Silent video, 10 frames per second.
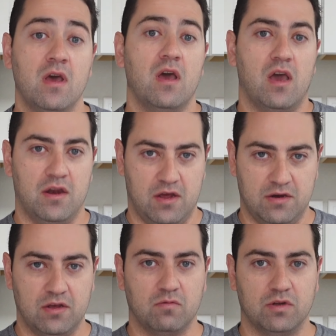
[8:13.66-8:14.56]
and
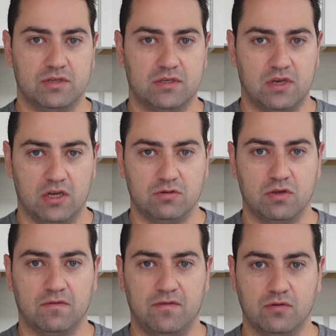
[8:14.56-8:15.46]
ending with
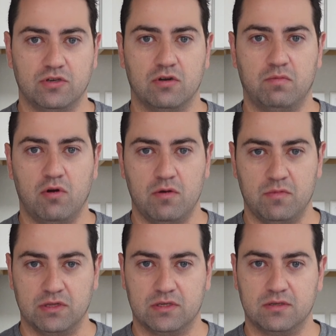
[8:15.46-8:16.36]
scheduling future
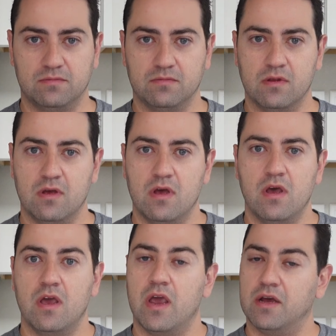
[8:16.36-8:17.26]
appointments
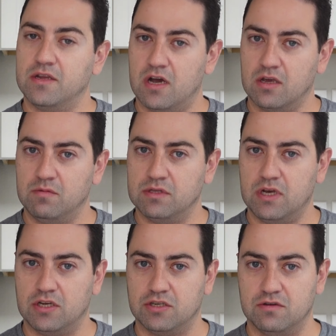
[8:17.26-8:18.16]
and
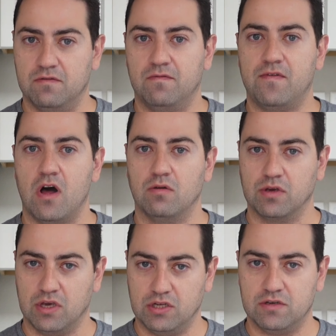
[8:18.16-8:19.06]
documentation
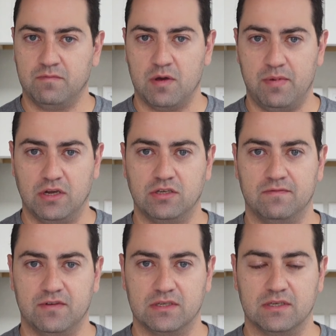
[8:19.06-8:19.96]
following each of my
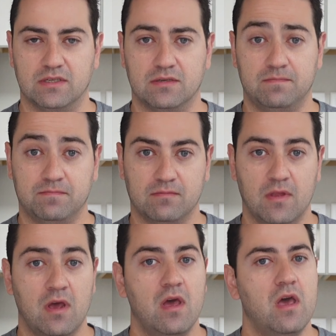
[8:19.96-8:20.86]
patient visits,
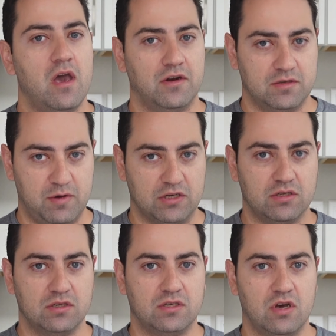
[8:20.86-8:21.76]
and
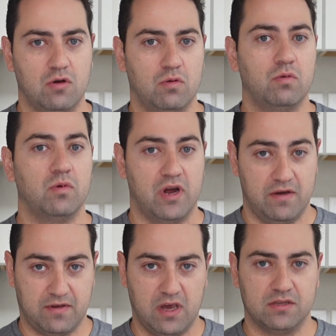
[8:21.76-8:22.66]
especially so when I
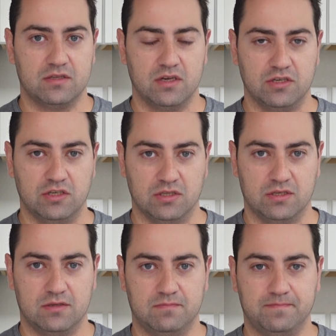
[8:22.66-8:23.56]
have cancellations.